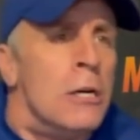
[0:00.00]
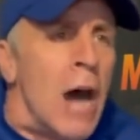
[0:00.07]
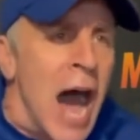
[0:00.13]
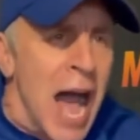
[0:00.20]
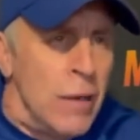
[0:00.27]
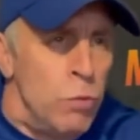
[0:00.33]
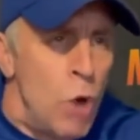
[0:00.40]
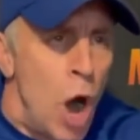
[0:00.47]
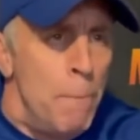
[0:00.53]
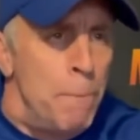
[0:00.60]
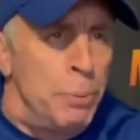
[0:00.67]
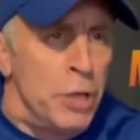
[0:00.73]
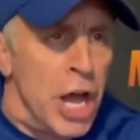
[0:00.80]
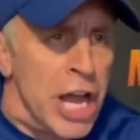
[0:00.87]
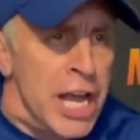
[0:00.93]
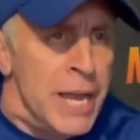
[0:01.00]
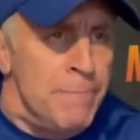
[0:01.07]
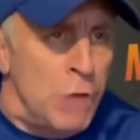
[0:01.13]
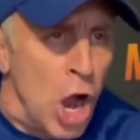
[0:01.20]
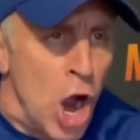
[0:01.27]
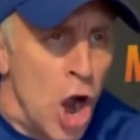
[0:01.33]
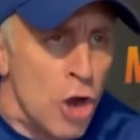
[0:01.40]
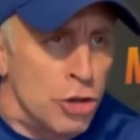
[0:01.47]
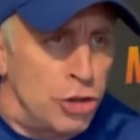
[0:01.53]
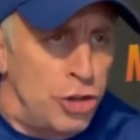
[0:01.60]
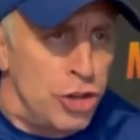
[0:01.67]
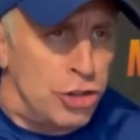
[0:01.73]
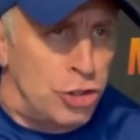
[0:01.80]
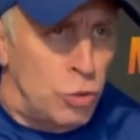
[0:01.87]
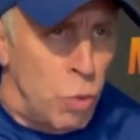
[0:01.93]
I won't blame the
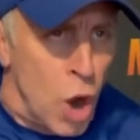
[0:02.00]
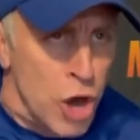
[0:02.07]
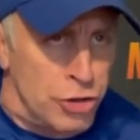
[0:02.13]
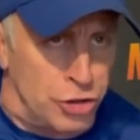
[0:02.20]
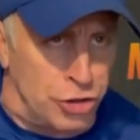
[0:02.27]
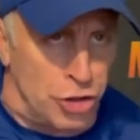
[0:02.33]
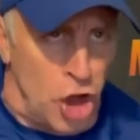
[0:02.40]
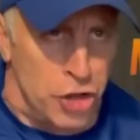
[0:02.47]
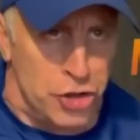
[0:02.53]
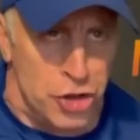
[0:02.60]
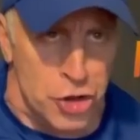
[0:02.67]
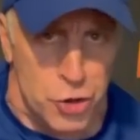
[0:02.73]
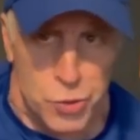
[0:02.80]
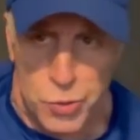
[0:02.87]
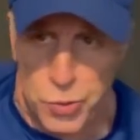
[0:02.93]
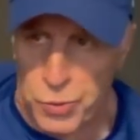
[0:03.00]
Hershey squirts on you.